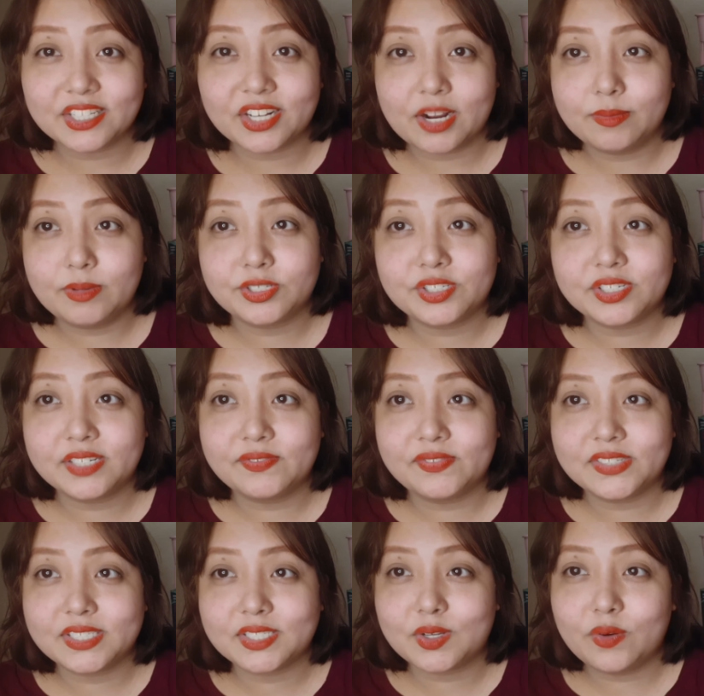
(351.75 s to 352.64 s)
I'm not sure if
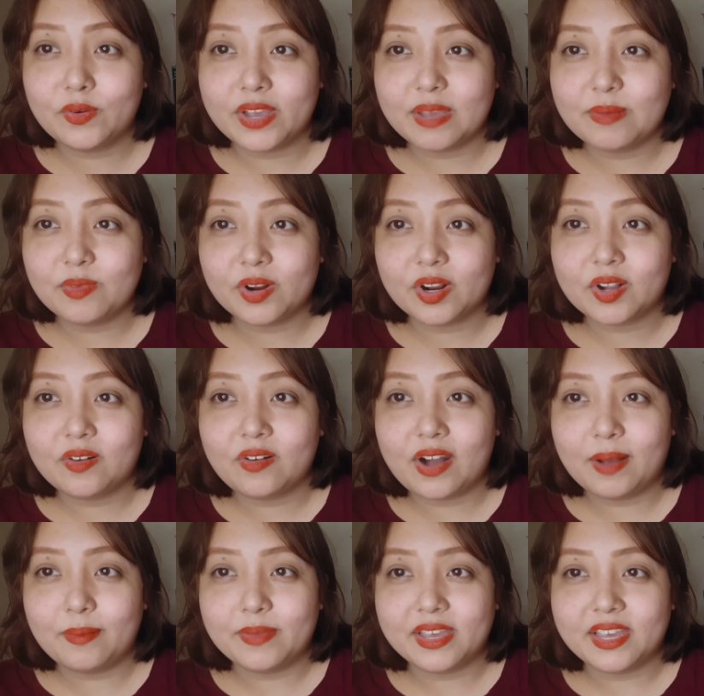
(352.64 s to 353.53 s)
it's Kwame or
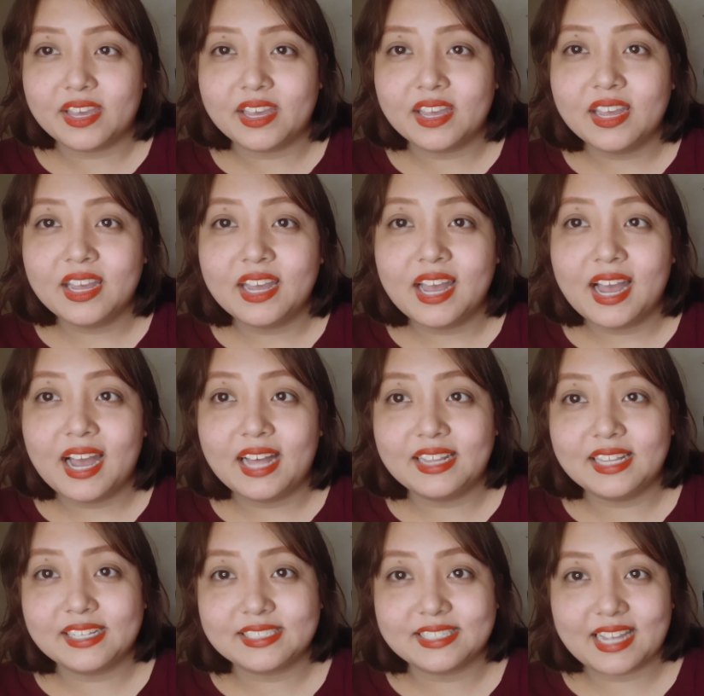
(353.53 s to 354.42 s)
Kwame
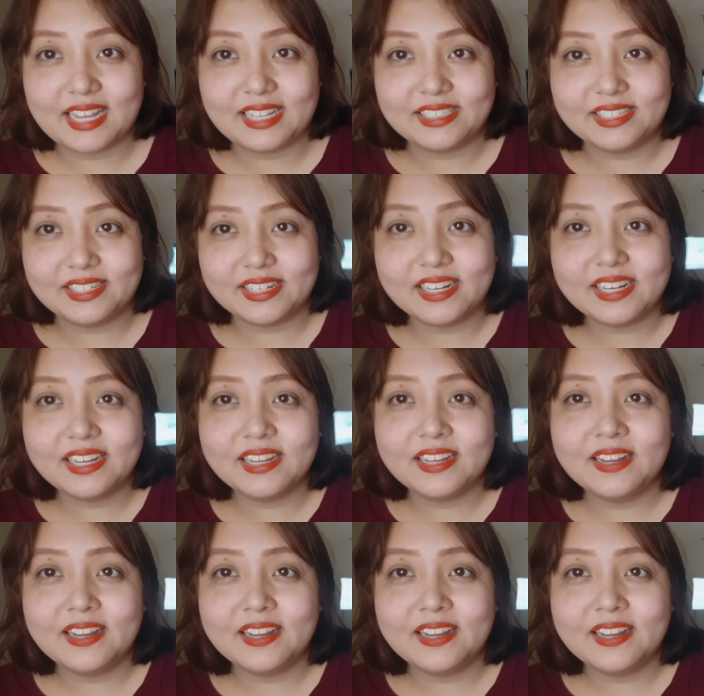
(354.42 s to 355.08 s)
Alexander.